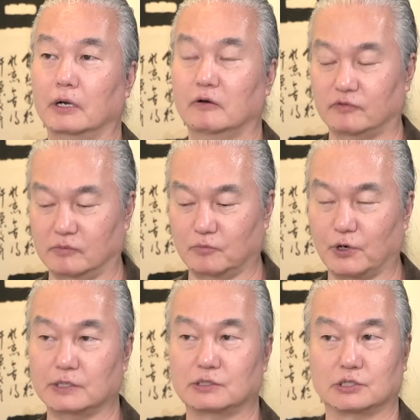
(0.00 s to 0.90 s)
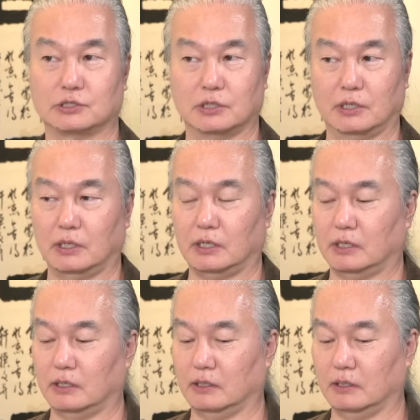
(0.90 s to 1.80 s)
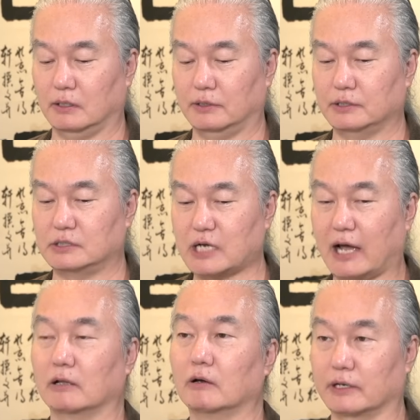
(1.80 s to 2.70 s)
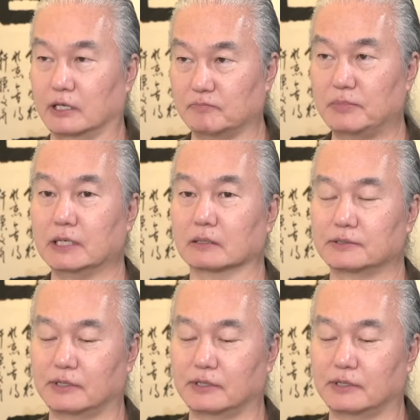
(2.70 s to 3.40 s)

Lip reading: from which the dialogue can build.